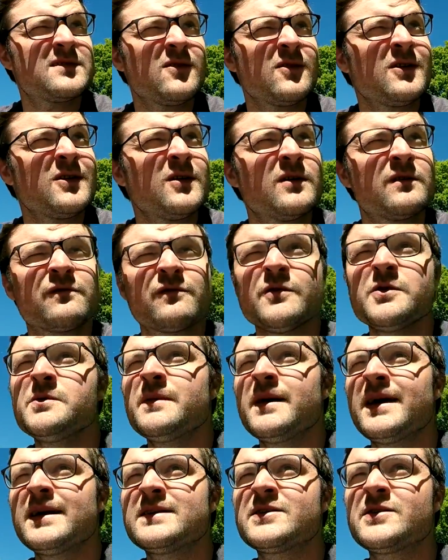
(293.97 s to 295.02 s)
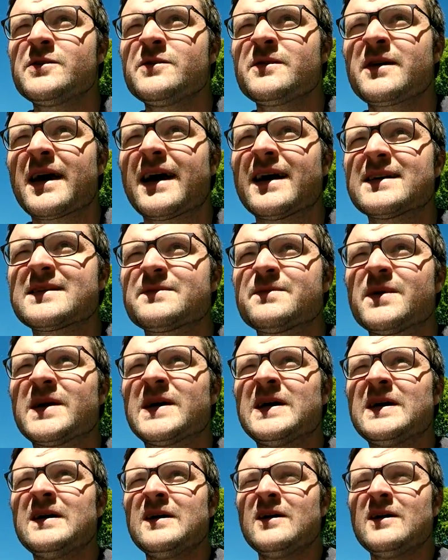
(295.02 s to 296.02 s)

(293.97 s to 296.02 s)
not a lot of room here to cast, but